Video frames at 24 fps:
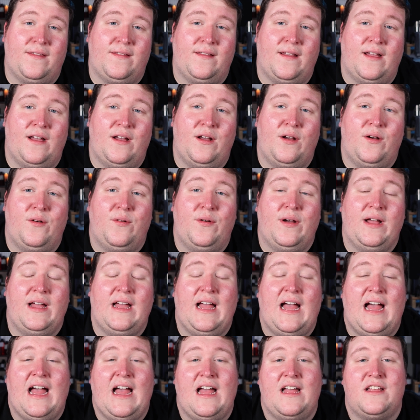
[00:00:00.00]
So
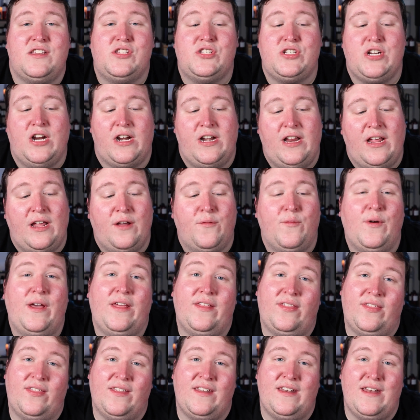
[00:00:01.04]
starting
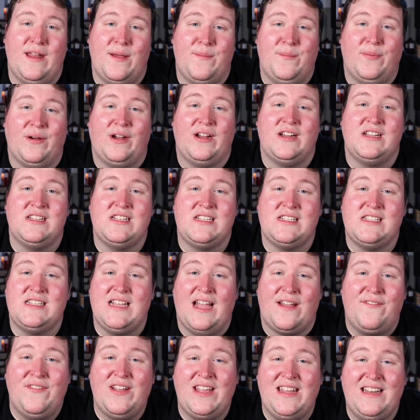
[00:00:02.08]
with number
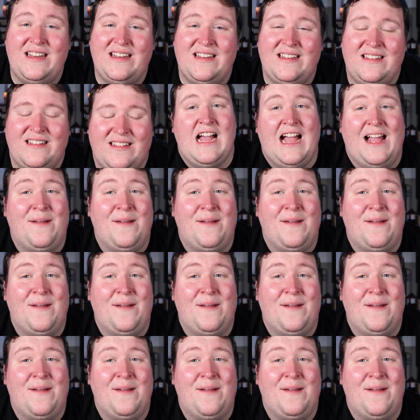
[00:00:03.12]
7.